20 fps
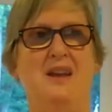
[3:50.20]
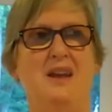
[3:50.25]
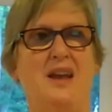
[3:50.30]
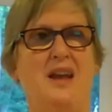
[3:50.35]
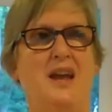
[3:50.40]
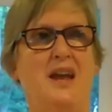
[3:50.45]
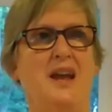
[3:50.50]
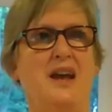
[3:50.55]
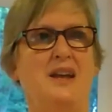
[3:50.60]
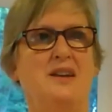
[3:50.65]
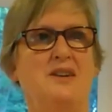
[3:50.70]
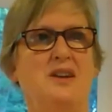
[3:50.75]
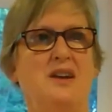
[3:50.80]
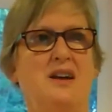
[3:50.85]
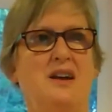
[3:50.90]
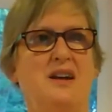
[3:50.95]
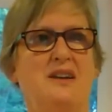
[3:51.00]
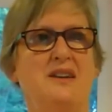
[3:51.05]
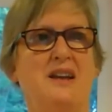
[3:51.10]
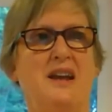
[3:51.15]
And
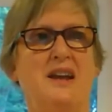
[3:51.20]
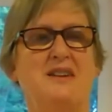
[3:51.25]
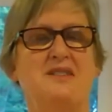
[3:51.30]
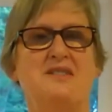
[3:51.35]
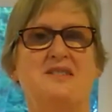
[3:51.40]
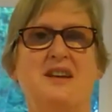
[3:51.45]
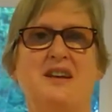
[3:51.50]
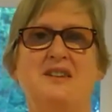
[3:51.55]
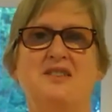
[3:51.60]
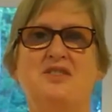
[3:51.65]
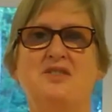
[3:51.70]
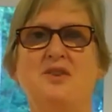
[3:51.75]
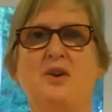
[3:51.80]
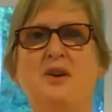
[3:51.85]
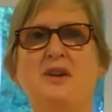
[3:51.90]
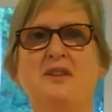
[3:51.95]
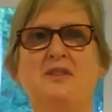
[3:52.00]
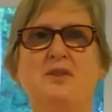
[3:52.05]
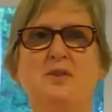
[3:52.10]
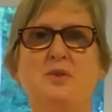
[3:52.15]
as I
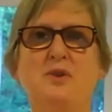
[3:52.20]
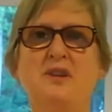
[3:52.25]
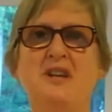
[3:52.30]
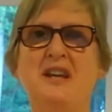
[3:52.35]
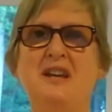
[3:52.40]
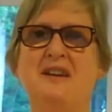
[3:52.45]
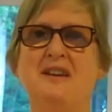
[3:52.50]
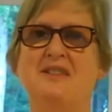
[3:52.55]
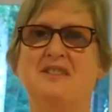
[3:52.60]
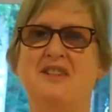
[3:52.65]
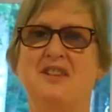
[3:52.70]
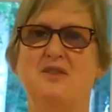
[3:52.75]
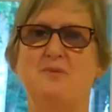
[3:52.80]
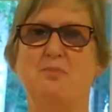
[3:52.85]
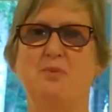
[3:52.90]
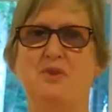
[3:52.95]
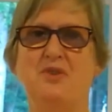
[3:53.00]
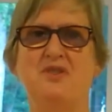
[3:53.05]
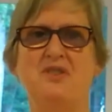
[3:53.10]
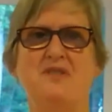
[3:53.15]
started looking at these
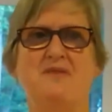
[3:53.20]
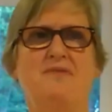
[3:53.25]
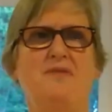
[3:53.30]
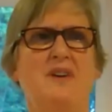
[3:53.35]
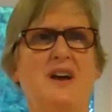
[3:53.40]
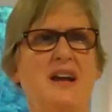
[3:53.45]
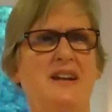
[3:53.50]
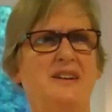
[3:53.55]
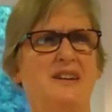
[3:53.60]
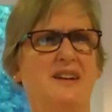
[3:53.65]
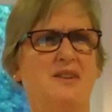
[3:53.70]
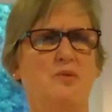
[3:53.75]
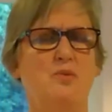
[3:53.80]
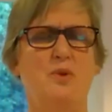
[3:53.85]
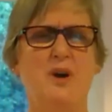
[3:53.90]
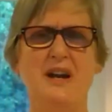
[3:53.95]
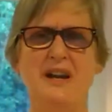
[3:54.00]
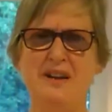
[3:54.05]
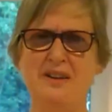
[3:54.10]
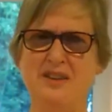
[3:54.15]
books and finding out
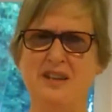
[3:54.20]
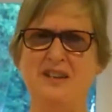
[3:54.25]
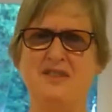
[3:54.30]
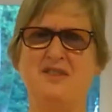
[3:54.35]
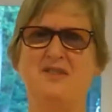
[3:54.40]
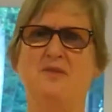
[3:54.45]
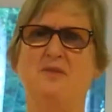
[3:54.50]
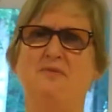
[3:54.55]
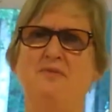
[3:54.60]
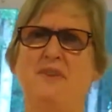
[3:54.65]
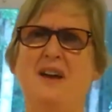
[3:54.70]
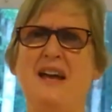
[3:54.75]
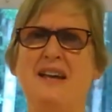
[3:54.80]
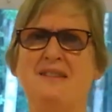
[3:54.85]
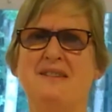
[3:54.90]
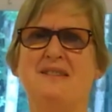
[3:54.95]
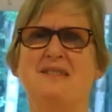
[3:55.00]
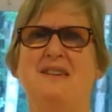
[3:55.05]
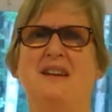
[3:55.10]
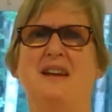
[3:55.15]
why are these so
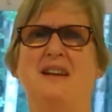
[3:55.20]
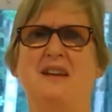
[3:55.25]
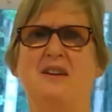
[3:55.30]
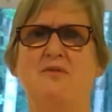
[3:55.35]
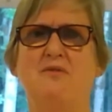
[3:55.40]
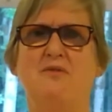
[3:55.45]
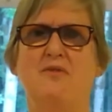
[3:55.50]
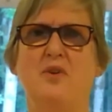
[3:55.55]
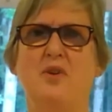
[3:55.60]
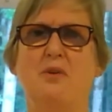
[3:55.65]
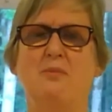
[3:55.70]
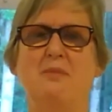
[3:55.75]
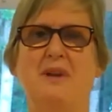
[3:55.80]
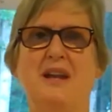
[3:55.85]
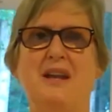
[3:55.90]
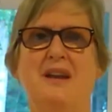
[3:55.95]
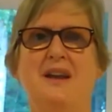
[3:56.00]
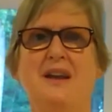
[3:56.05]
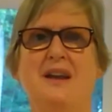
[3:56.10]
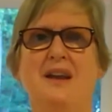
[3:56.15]
fascinating for
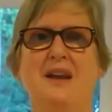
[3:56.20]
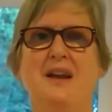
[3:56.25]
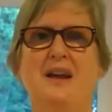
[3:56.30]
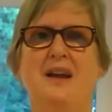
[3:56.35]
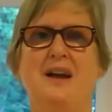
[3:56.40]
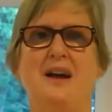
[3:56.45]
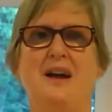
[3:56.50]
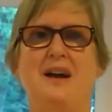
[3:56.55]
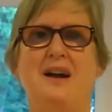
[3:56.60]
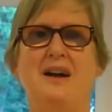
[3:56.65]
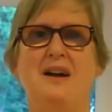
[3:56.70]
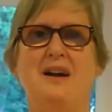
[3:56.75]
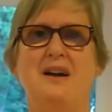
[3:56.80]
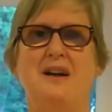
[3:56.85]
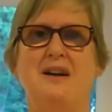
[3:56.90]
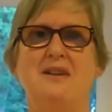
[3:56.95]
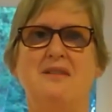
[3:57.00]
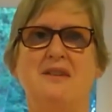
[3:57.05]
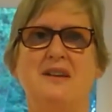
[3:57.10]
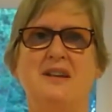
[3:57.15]
me,
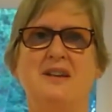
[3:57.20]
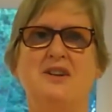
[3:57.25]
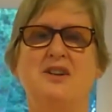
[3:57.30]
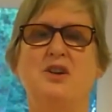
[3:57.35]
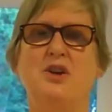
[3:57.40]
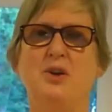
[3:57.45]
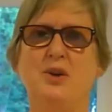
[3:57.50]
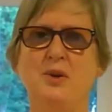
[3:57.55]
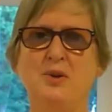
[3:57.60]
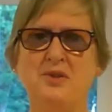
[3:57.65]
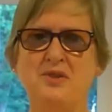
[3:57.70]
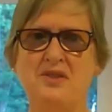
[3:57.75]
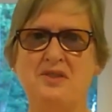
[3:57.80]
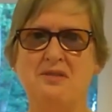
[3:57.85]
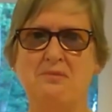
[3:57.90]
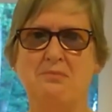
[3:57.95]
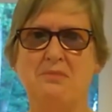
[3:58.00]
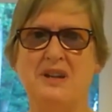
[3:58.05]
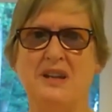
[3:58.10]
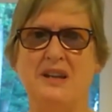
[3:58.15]
it occurs
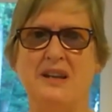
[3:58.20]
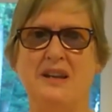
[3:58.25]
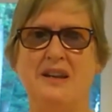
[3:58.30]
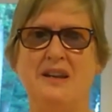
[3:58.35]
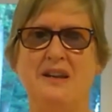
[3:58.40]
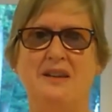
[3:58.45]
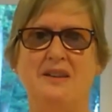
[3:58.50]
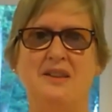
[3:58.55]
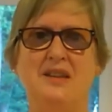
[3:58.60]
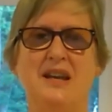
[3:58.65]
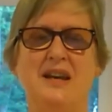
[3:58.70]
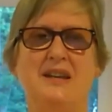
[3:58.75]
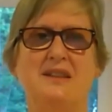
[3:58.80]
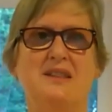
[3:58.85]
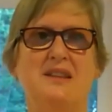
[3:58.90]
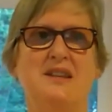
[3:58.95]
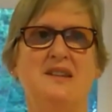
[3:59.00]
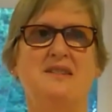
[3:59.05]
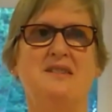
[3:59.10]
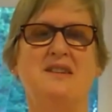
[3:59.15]
to me
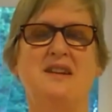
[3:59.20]
that these